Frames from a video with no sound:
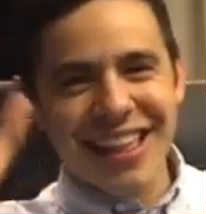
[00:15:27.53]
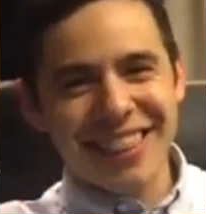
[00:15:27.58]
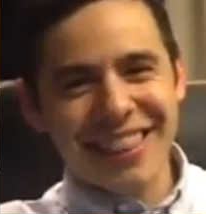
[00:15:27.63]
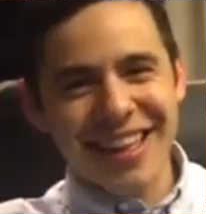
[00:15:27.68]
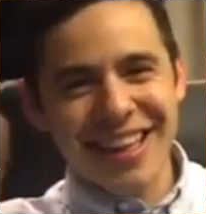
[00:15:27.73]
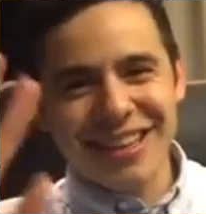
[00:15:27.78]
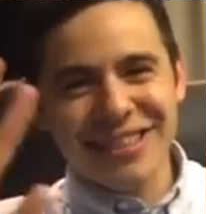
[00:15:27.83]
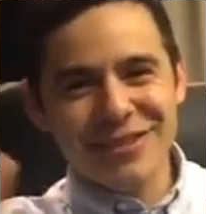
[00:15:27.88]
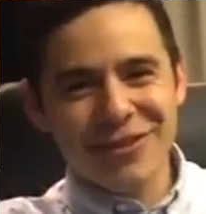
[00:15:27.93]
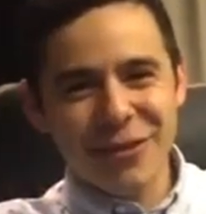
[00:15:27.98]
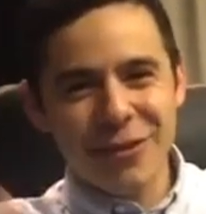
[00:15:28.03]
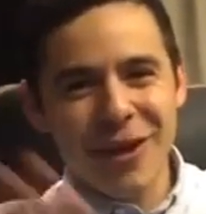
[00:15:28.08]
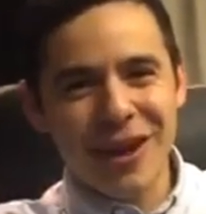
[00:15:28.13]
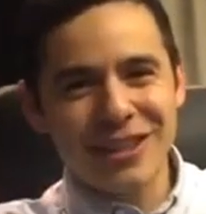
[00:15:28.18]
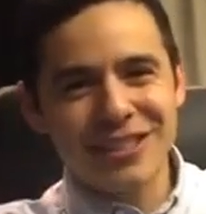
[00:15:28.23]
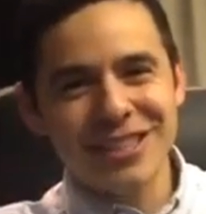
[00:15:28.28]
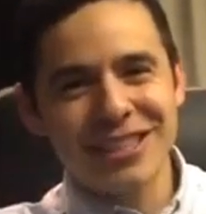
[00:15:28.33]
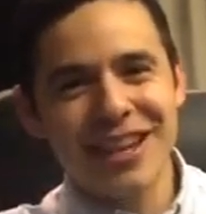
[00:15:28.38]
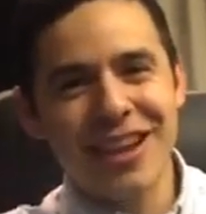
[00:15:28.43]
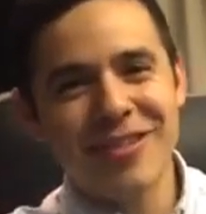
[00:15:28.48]
Hey, thanks for
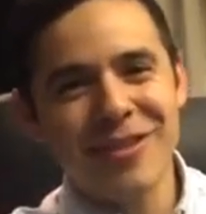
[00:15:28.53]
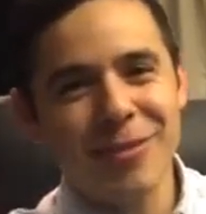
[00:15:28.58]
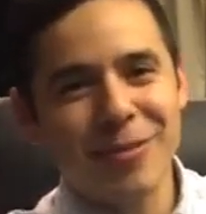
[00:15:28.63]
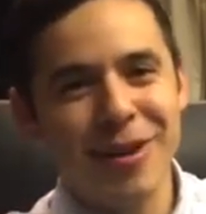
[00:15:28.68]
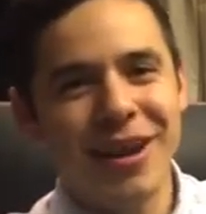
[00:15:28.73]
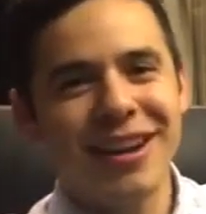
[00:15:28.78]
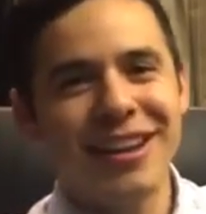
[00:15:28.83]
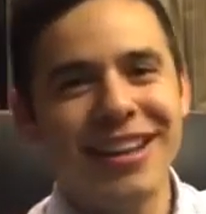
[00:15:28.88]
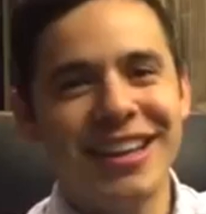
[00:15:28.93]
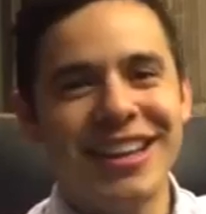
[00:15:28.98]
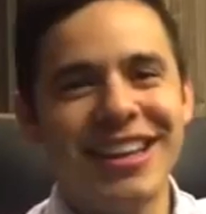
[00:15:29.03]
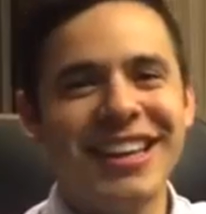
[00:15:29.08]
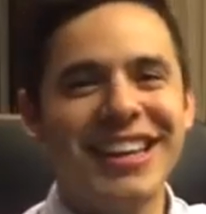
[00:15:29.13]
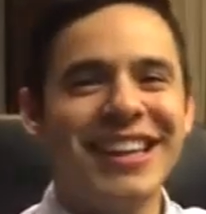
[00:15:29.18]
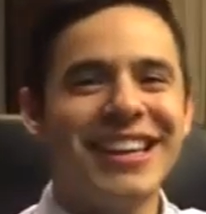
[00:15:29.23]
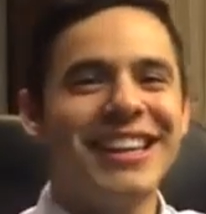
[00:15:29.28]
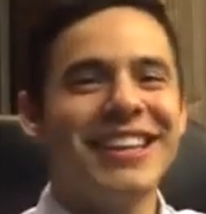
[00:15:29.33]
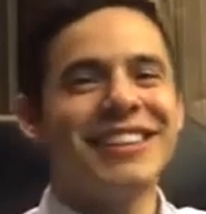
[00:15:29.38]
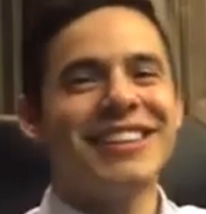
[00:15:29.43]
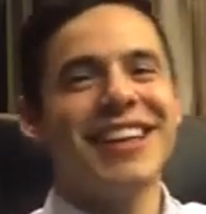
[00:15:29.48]
watching,
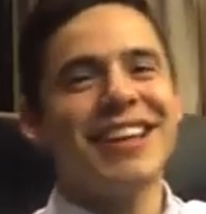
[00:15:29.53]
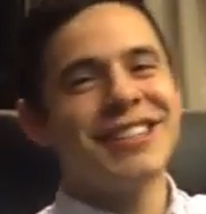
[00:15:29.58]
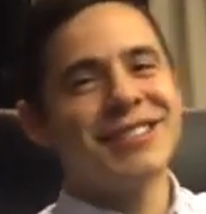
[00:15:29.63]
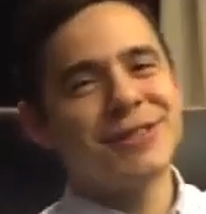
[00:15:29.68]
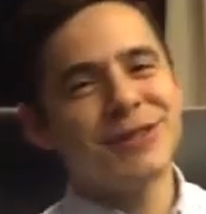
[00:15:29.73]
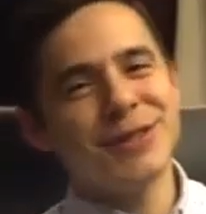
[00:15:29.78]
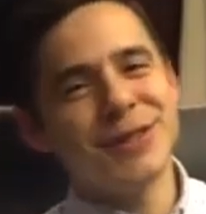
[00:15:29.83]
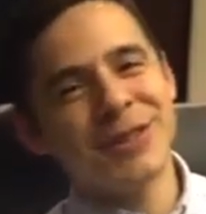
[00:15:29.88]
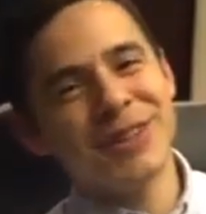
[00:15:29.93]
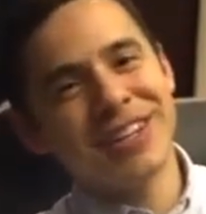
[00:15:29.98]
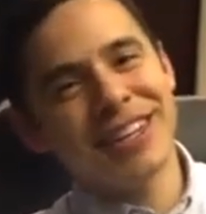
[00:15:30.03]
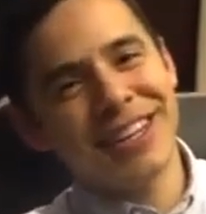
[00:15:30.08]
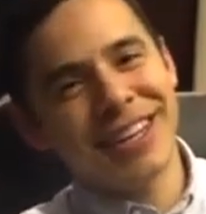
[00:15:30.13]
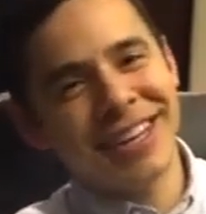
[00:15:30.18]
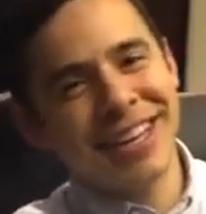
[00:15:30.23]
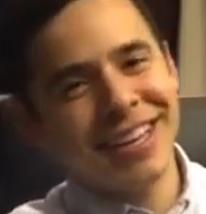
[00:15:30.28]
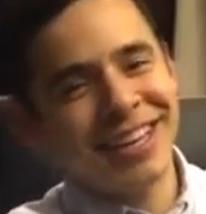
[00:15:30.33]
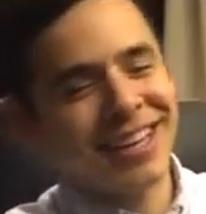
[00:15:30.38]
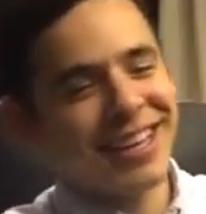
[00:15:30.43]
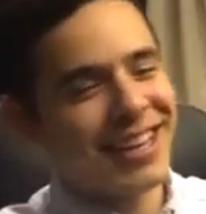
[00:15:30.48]
everybody. Thanks for tuning
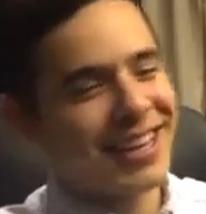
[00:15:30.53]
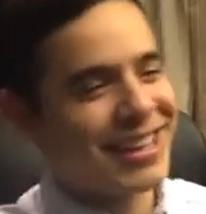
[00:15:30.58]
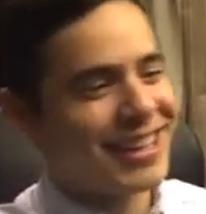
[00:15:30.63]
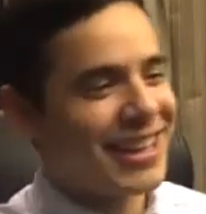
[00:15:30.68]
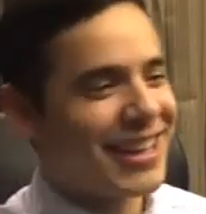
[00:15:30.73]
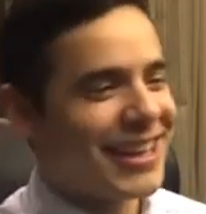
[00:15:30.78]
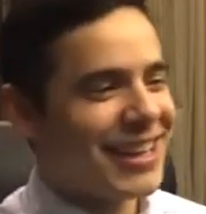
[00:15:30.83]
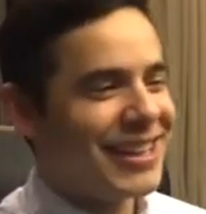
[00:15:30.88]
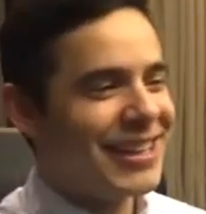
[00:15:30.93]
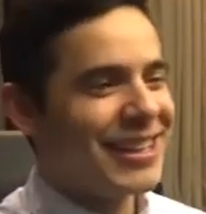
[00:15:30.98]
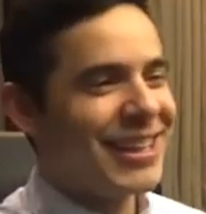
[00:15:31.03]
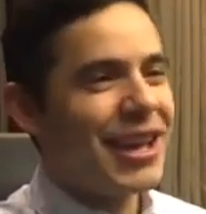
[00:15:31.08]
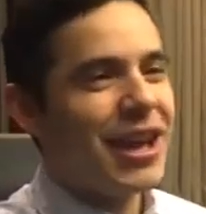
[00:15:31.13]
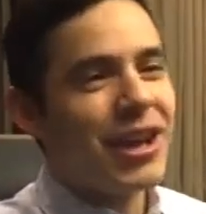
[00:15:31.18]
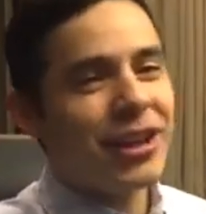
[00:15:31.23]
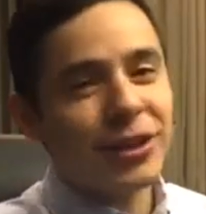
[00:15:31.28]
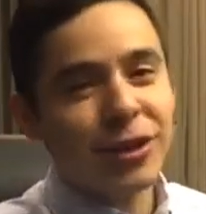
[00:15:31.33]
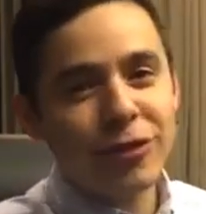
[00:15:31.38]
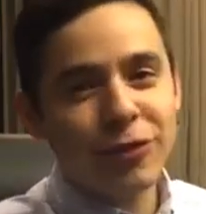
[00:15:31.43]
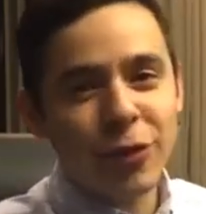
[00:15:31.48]
in, and
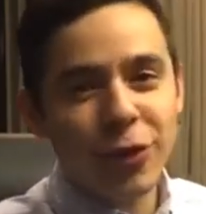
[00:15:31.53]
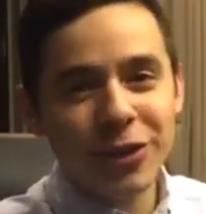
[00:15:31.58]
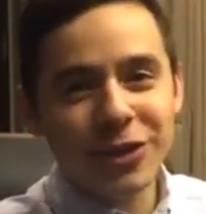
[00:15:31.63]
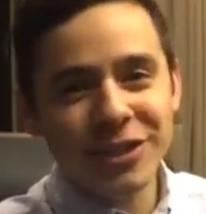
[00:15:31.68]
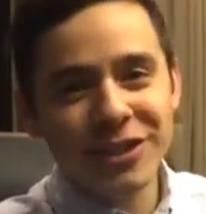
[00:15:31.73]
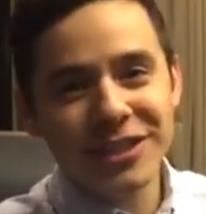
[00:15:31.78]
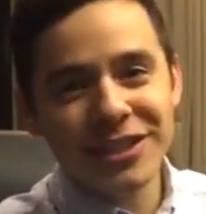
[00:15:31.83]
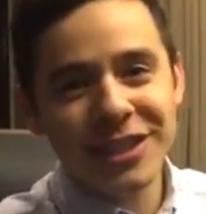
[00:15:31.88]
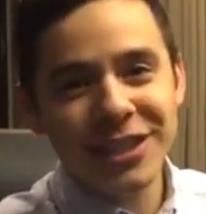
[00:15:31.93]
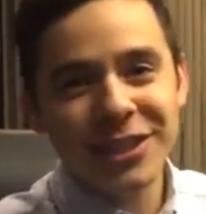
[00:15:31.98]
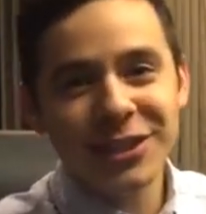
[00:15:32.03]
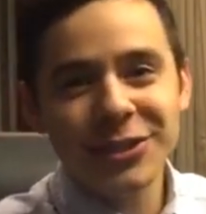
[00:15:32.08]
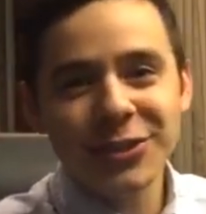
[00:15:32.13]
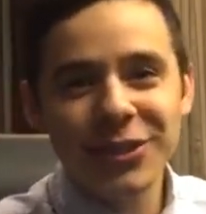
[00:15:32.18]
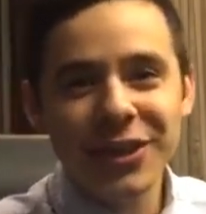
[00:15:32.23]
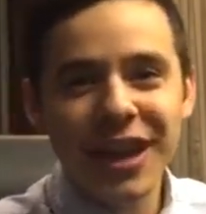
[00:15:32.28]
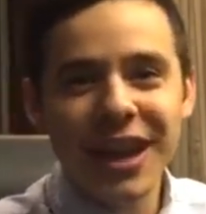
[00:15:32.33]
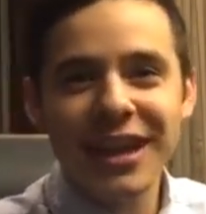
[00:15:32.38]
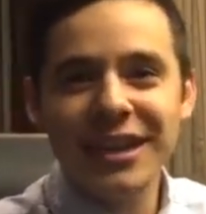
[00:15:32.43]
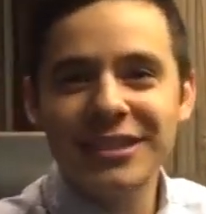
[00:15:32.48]
look forward to seeing
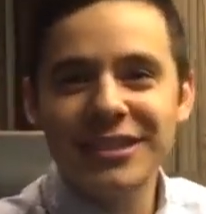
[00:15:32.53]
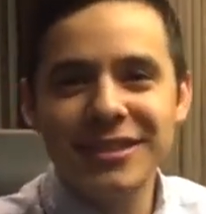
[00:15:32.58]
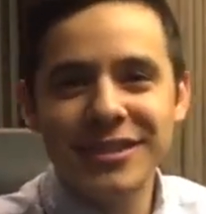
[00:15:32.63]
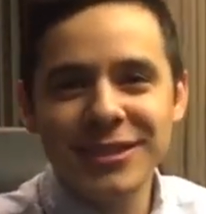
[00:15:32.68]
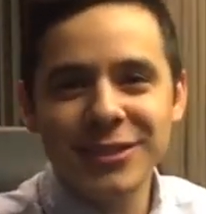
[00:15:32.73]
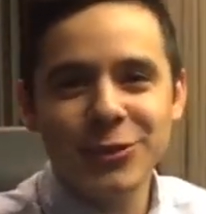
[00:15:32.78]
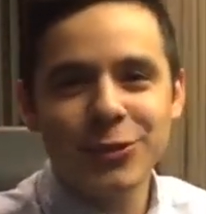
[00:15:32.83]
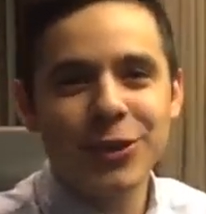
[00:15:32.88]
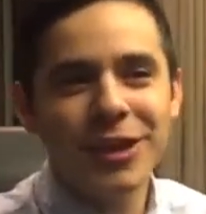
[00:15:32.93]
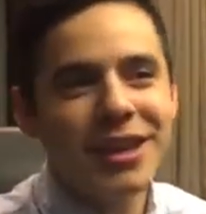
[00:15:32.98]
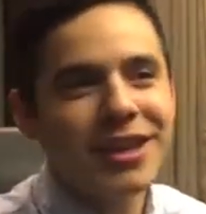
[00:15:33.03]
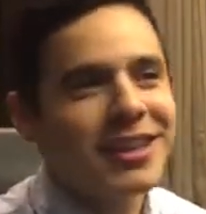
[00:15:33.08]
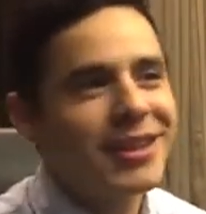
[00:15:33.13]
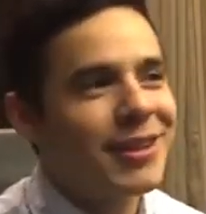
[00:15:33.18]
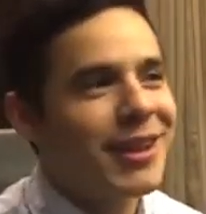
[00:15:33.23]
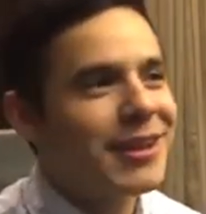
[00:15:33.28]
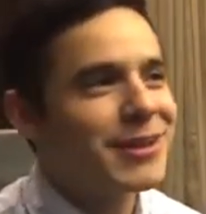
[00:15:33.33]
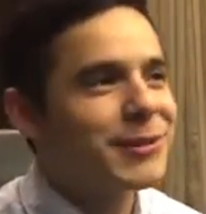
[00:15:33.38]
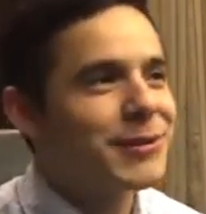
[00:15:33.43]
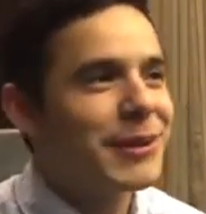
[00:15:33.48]
you guys this
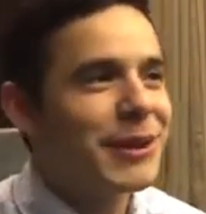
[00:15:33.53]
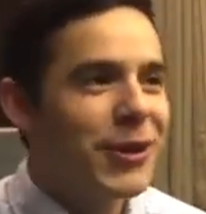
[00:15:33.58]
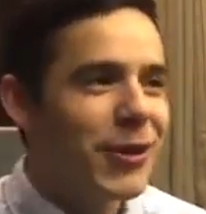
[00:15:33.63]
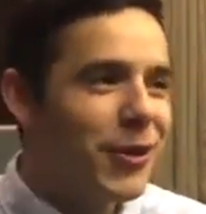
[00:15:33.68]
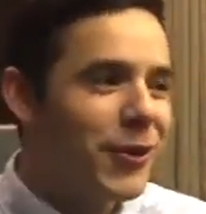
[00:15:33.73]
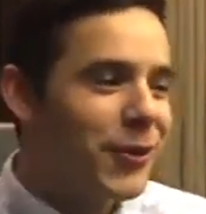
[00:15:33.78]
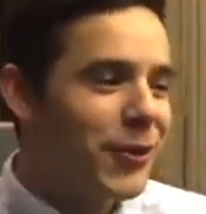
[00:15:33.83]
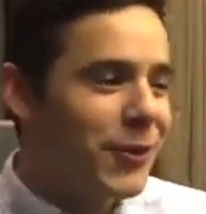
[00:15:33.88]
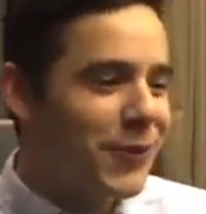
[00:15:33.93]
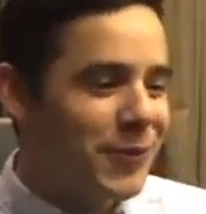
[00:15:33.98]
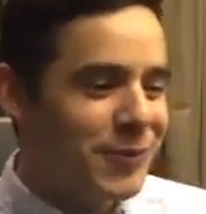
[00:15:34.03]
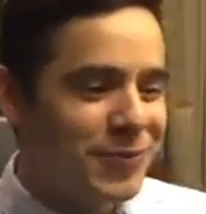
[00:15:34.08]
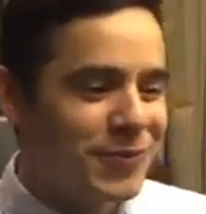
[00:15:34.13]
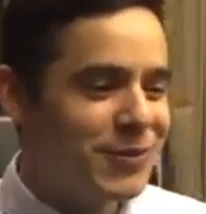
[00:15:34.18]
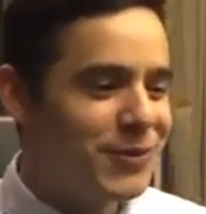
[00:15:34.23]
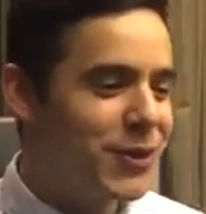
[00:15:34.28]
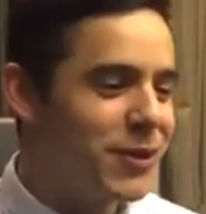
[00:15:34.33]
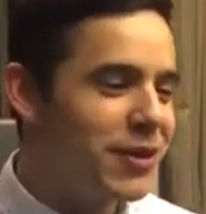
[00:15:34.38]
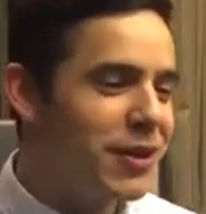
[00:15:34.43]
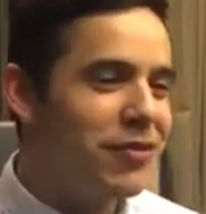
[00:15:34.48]
week as we go
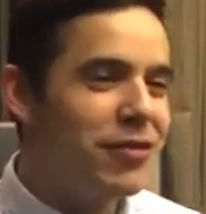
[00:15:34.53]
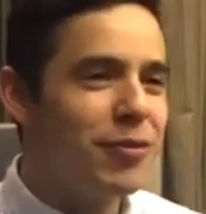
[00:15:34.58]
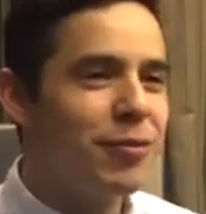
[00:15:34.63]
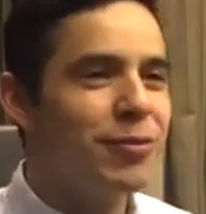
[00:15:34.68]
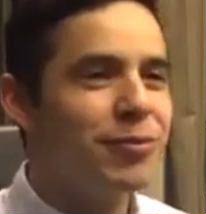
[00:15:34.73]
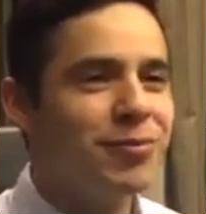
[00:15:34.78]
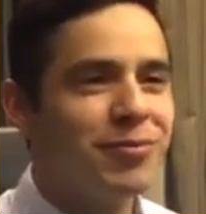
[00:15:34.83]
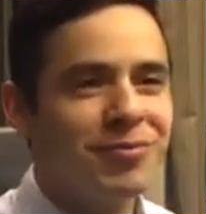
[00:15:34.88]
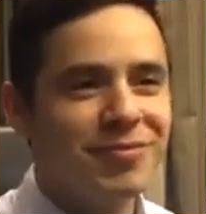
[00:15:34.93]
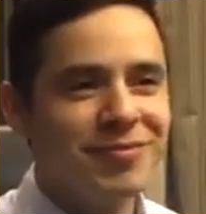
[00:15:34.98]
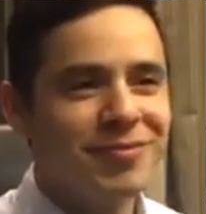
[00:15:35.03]
to different